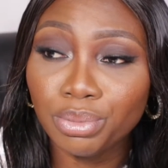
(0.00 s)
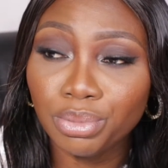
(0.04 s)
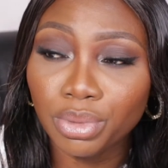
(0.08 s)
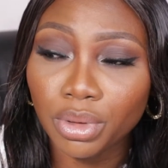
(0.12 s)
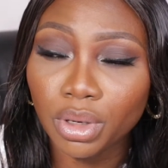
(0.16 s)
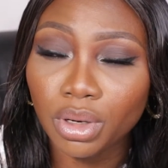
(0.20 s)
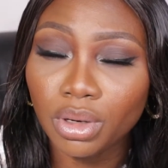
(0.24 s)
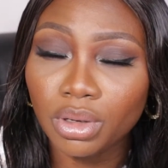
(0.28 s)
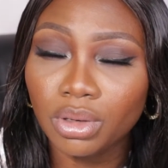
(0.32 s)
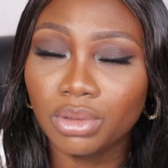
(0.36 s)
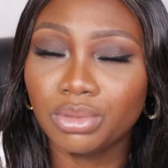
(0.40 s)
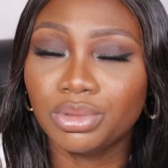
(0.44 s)

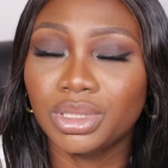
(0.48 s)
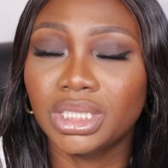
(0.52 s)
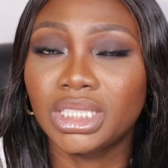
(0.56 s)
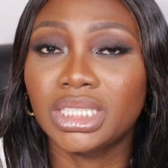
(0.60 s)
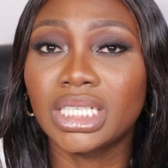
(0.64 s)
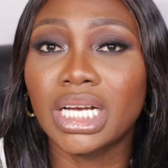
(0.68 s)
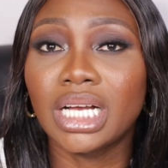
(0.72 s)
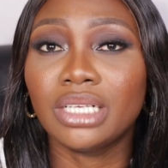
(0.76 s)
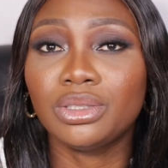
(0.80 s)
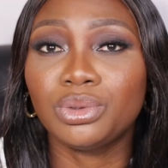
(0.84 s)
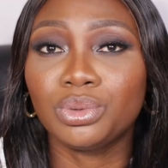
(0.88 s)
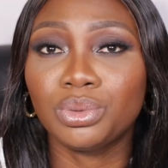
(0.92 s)
bulk
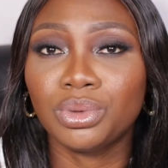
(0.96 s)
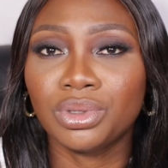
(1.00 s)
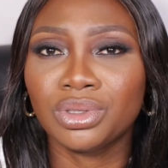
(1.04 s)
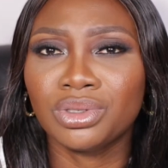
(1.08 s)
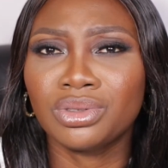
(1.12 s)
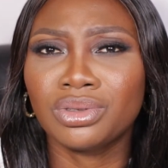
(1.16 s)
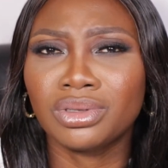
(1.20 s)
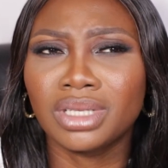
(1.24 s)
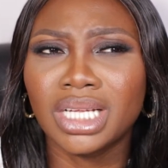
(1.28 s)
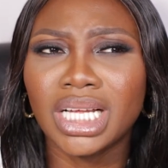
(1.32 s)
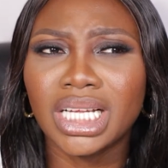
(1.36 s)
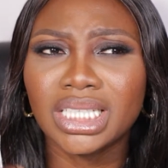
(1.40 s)
recharge
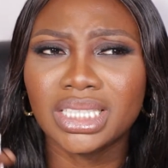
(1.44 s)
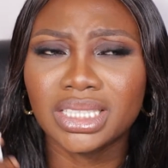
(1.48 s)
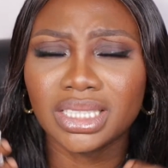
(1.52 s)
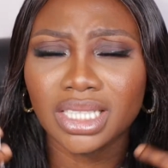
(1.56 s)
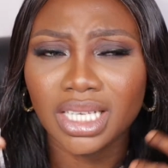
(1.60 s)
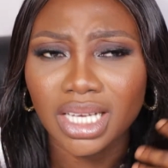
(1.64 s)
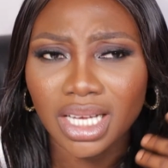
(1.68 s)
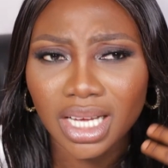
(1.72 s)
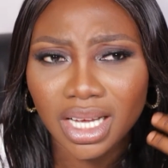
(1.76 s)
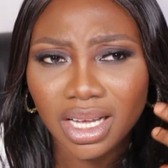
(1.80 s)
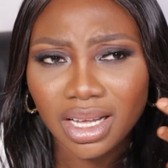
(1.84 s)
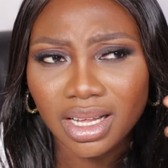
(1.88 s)
once, so that
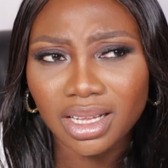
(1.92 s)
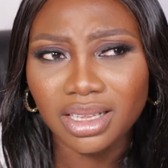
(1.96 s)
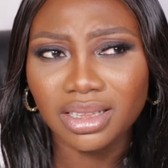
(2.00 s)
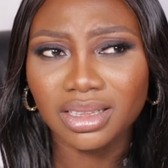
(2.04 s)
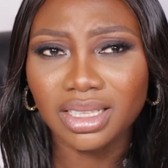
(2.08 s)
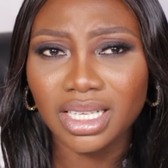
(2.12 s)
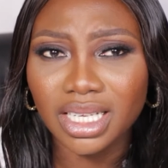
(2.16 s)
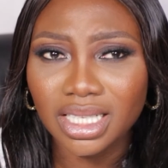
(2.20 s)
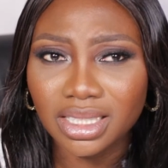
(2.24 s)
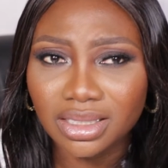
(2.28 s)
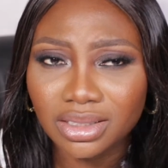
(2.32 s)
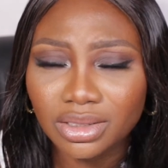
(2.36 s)

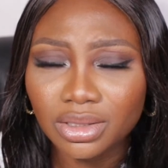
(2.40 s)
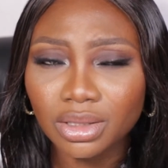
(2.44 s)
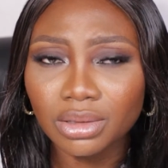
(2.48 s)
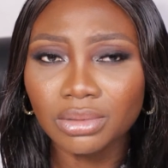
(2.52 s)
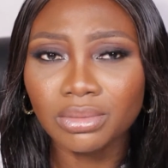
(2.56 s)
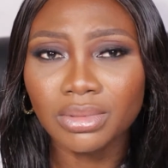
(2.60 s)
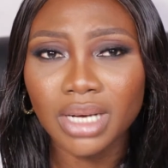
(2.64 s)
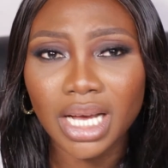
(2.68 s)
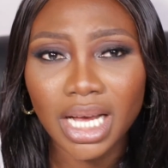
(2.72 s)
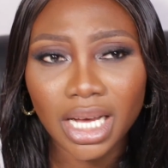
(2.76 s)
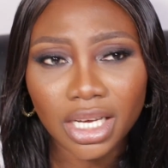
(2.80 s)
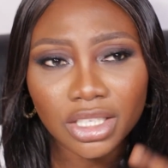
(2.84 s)
there's
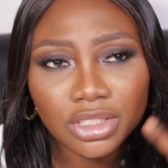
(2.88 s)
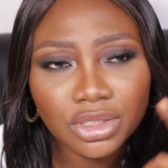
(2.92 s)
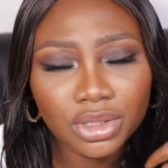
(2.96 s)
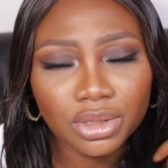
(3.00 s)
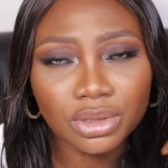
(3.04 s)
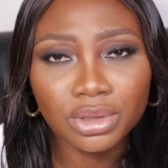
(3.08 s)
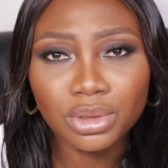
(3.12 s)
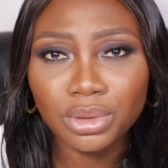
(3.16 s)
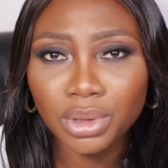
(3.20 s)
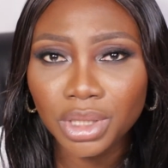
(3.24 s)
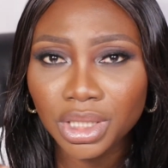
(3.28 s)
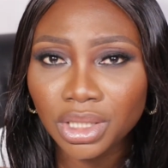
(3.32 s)
some
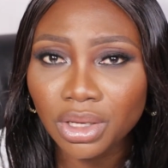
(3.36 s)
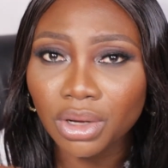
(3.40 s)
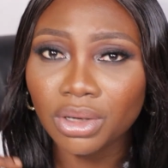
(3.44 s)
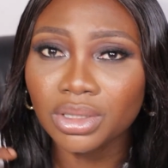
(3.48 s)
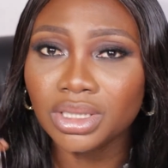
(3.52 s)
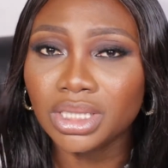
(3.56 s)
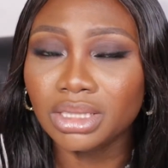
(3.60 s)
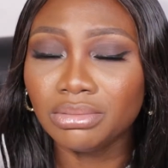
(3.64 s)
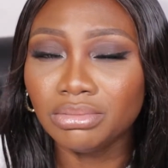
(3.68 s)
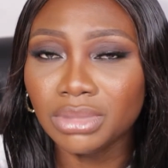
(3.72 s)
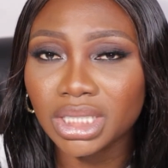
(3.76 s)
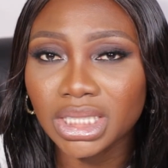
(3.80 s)
action going
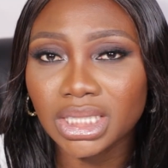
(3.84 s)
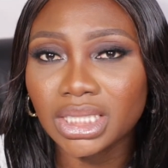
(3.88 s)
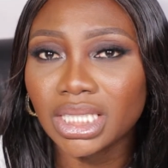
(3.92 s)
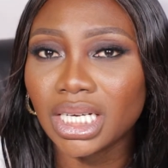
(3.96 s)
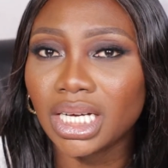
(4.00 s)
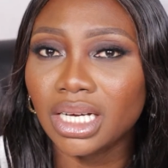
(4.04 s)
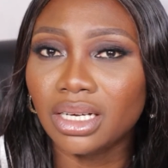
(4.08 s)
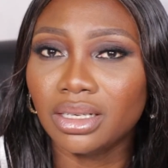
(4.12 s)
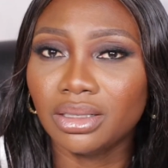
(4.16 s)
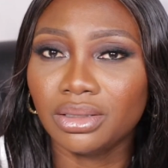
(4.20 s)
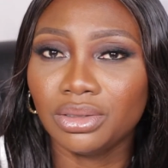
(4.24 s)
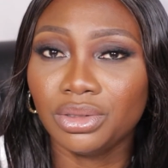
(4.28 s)
on the
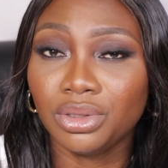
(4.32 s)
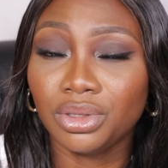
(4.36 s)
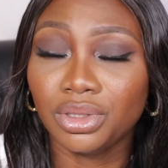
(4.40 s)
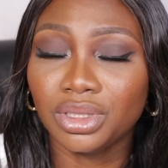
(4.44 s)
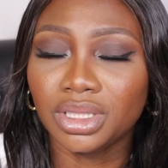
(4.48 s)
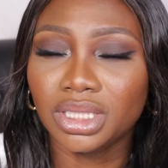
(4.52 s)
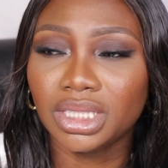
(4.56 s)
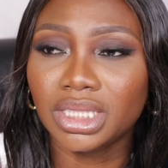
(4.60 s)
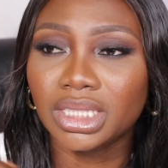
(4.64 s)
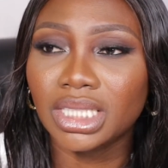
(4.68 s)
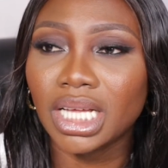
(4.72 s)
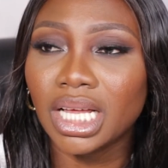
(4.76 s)
meter, you
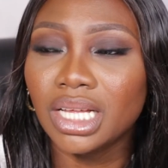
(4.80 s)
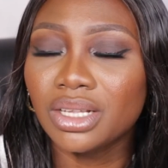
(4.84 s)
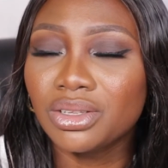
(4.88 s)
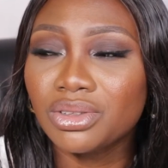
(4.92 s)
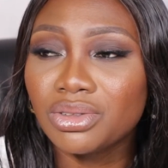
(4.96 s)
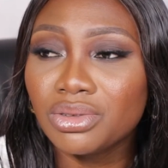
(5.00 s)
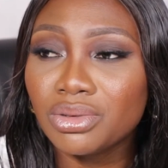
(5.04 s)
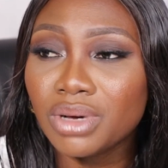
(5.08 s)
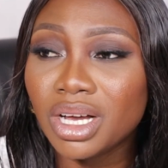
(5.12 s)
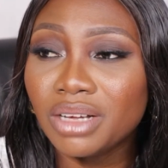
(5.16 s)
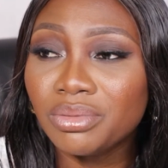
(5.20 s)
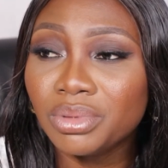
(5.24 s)
understand?
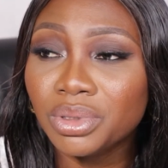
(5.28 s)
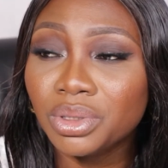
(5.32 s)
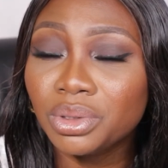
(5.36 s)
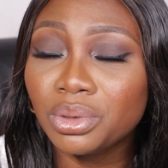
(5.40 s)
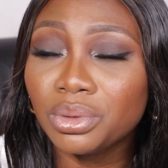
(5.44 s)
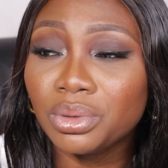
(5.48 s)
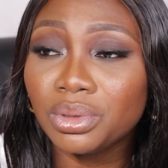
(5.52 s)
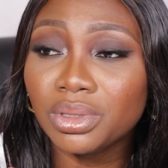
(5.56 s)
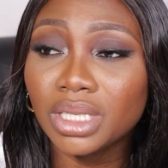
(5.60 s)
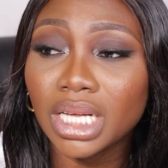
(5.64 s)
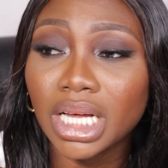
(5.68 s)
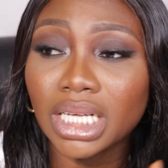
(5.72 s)
So I've been
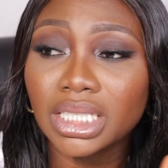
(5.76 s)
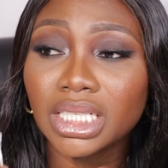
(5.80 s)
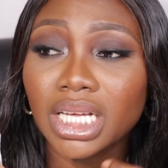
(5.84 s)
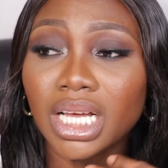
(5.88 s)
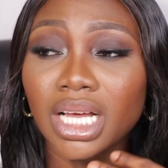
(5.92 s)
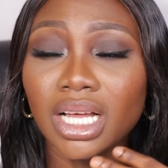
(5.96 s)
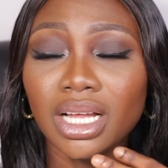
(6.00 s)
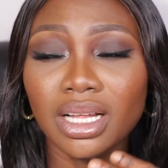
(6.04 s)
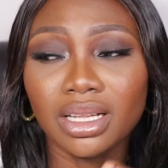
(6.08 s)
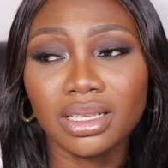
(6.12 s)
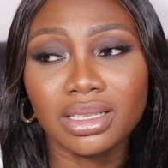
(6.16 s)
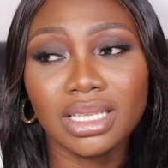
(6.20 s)
told that
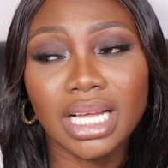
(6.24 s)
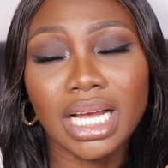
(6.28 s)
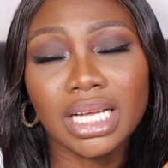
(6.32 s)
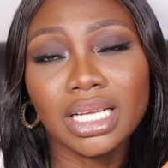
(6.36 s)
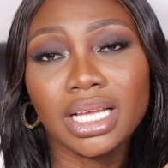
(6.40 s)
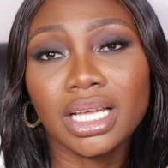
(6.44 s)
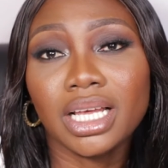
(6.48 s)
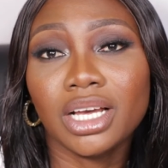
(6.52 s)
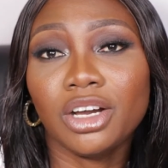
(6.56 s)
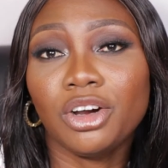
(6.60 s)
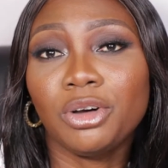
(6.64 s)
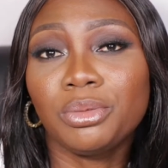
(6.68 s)

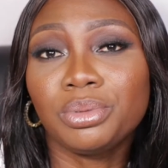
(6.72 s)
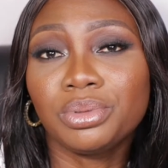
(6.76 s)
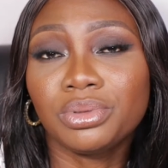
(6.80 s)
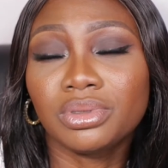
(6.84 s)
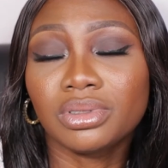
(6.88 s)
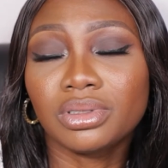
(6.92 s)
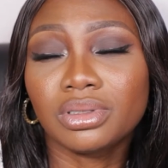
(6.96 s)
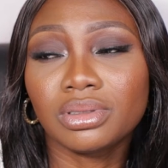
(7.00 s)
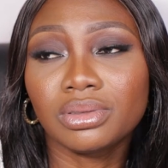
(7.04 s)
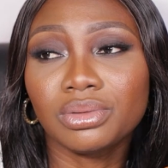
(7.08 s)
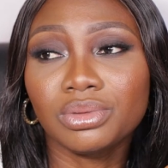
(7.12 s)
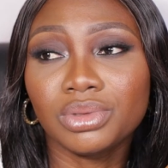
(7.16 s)
that
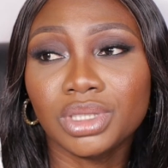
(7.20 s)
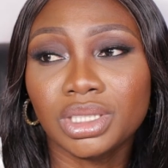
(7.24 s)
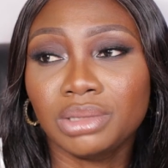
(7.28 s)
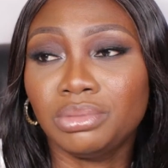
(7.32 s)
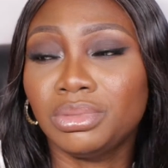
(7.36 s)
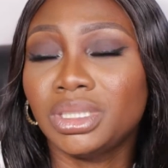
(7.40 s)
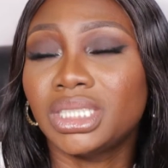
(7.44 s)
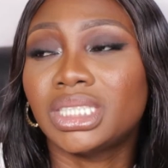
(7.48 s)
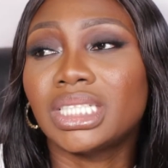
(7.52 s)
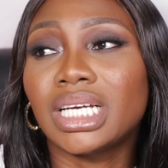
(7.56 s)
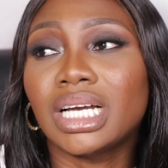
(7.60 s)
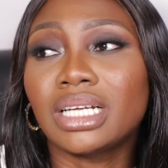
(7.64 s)
helps the
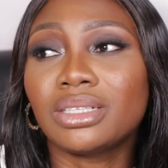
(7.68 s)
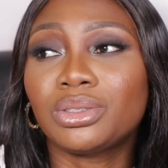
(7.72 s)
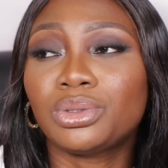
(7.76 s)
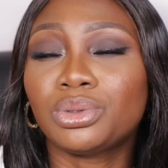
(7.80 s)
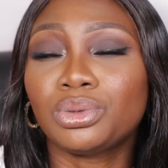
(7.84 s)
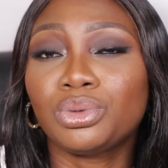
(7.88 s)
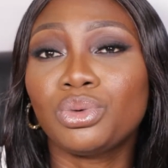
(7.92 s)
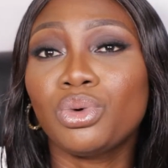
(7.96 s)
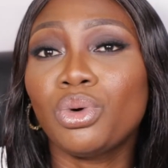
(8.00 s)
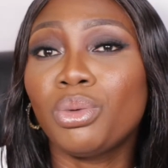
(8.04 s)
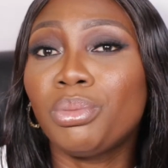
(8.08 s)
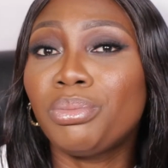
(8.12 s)
meter
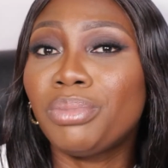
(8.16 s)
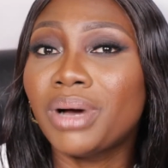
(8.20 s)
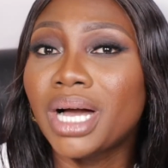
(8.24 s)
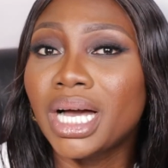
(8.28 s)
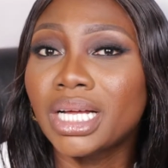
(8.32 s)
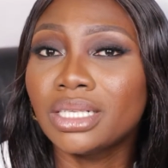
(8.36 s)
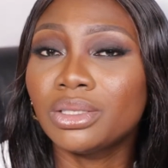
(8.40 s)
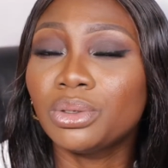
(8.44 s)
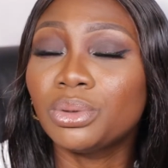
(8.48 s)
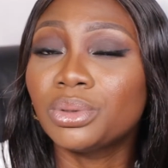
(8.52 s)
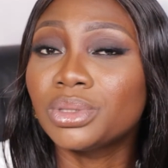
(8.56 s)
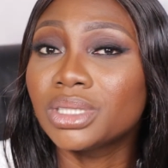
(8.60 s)
to go
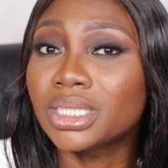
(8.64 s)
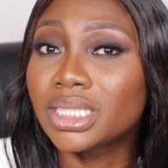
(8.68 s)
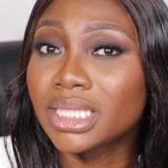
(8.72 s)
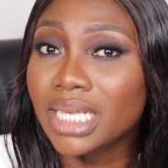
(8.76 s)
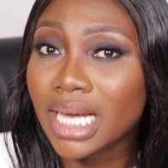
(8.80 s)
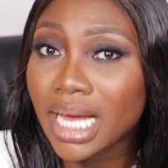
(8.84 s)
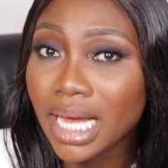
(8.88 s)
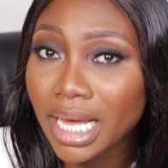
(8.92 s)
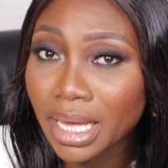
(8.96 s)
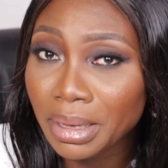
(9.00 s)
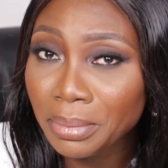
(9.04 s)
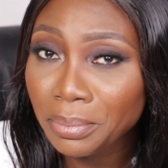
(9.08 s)
bad on
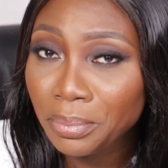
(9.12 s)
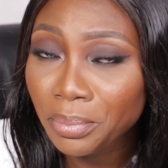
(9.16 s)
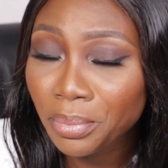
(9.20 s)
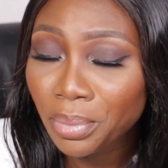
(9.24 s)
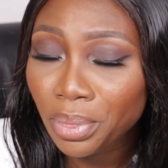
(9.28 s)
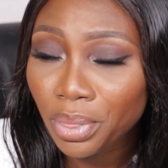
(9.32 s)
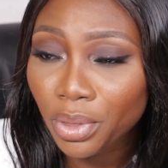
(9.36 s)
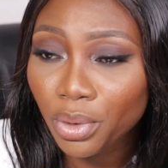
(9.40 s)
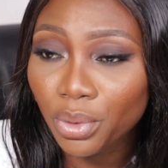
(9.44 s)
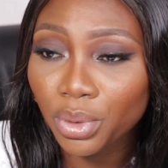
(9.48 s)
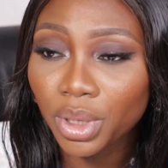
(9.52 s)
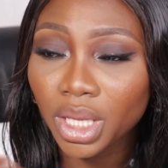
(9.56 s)
time,
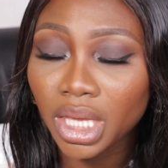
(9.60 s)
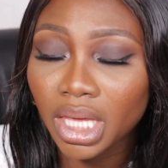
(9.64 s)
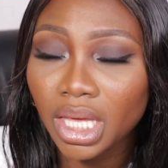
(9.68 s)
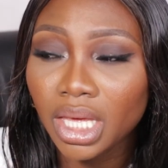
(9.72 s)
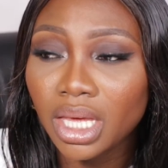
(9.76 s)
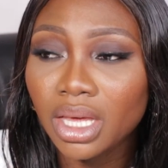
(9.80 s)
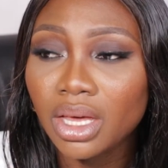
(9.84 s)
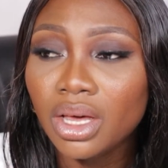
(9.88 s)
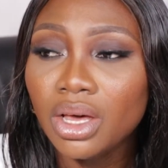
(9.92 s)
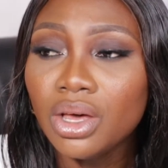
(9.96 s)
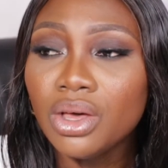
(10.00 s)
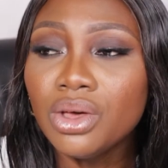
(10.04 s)

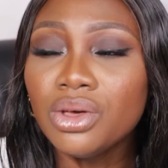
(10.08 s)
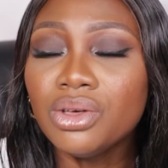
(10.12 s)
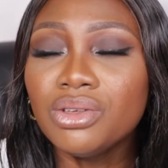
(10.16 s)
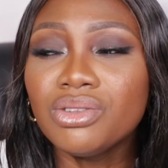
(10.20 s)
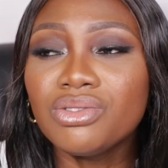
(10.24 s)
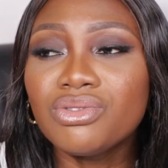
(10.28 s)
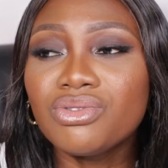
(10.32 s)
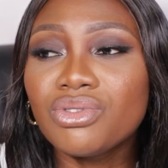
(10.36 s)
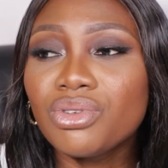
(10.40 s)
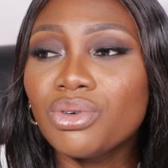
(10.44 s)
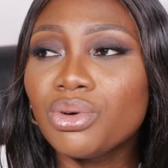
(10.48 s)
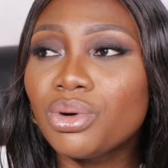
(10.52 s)
okay?
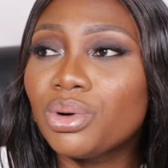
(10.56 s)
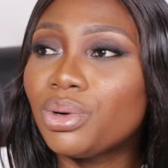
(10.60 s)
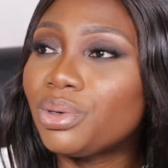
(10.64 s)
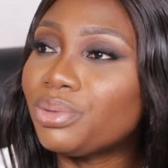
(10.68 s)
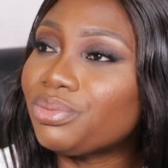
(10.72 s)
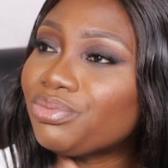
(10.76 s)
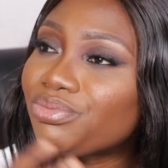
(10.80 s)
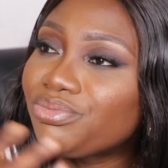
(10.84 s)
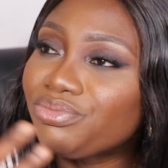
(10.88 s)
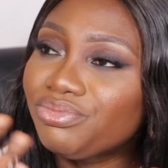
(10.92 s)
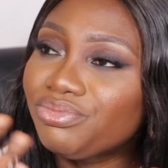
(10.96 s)
So